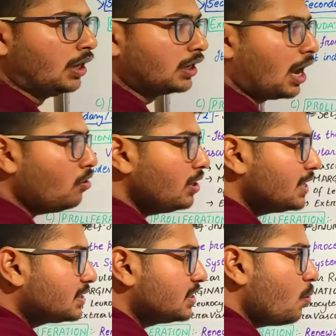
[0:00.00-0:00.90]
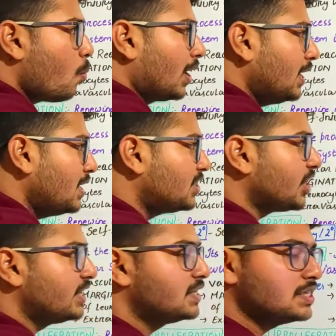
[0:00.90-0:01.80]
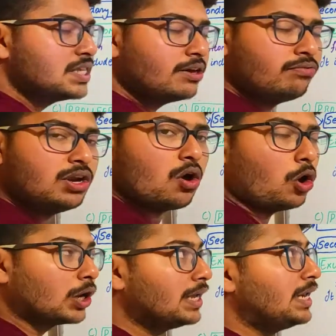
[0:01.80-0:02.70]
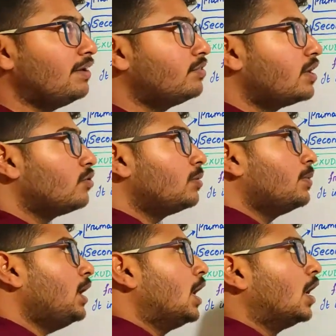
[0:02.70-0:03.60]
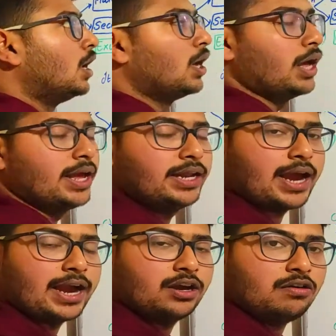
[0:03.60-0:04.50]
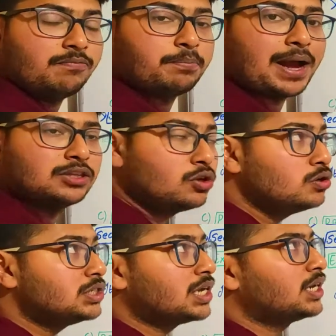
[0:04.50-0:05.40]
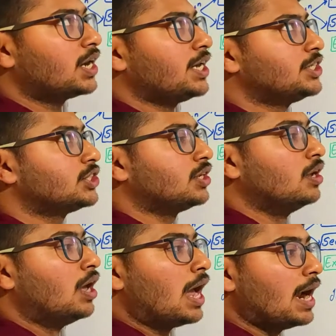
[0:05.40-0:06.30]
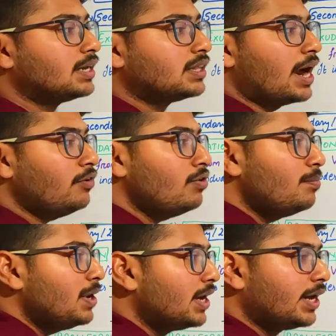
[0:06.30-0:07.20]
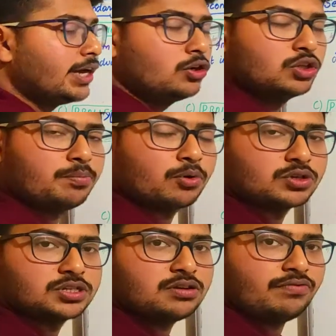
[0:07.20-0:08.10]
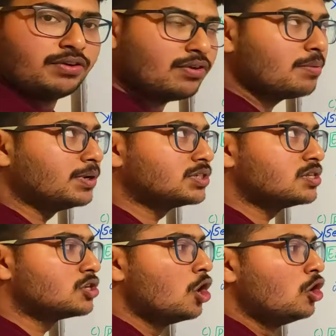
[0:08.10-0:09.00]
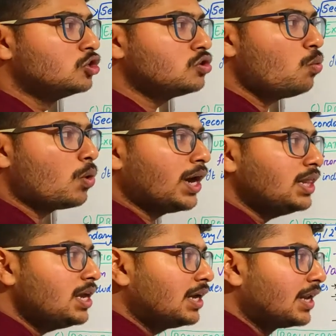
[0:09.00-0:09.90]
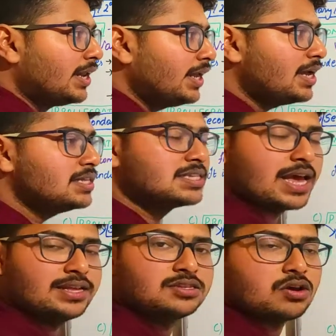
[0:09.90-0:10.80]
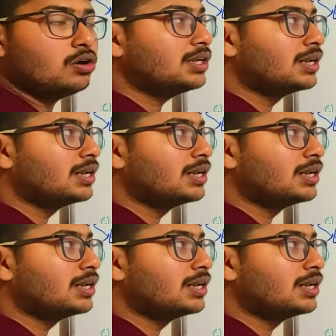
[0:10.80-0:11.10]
Now let's see what are the changes that will occur if there will be any kind of pathological condition, and that will be leading to the process of inflammations. So what are the clinical signs or